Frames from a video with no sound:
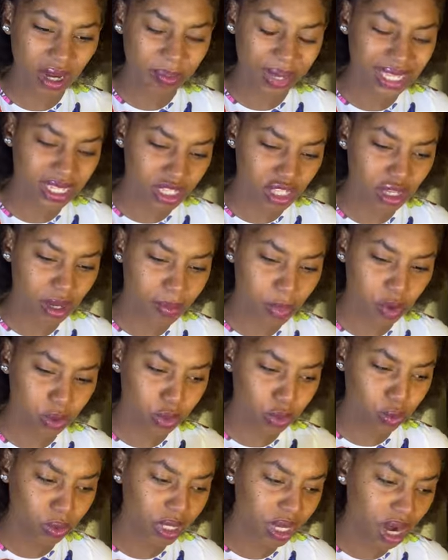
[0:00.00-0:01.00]
Maybe I think something about
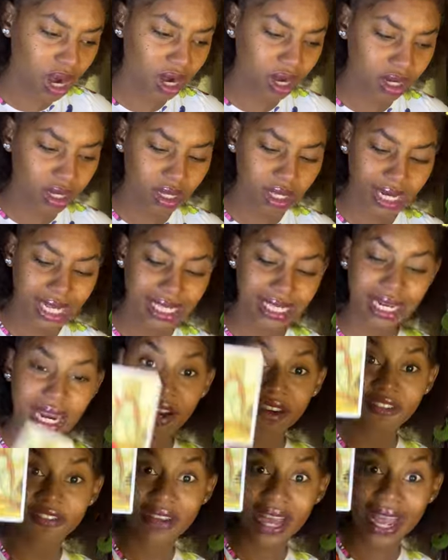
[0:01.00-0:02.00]
New York. Let's
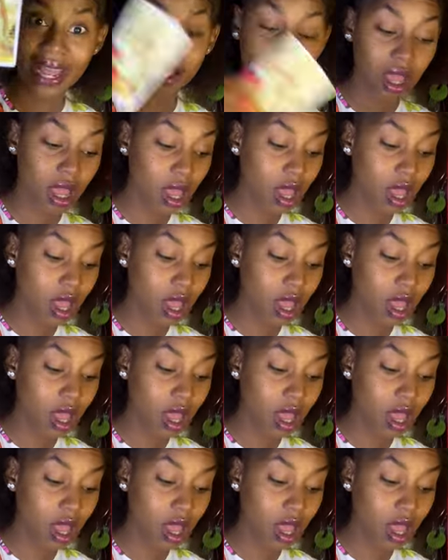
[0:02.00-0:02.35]
clarify.